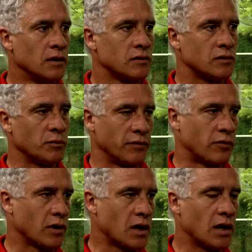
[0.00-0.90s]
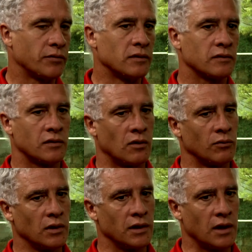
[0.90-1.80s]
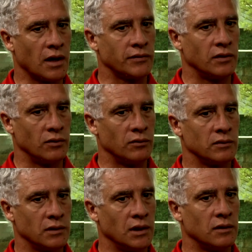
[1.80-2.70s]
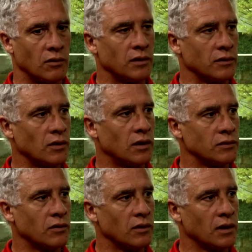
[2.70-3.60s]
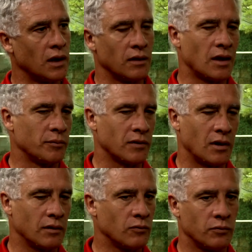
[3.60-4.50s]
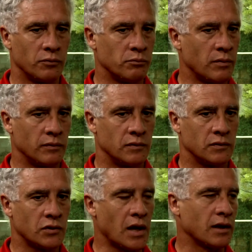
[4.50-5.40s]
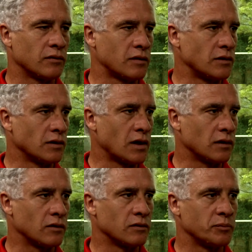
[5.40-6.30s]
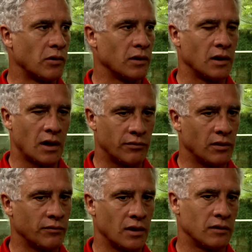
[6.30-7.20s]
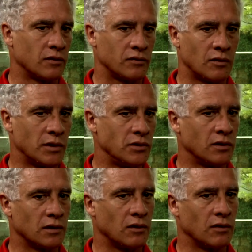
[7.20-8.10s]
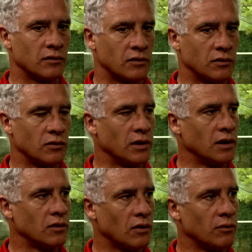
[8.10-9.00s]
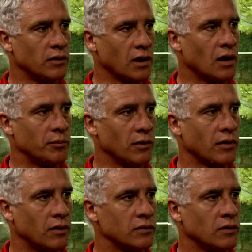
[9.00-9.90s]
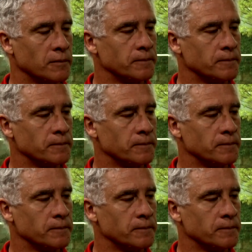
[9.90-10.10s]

So before conference. So really you have to do indoor to do outdoor. And it helps. Track is such a technical sport. In every event, there's so much you can learn. So doing indoor will really help you with outdoor.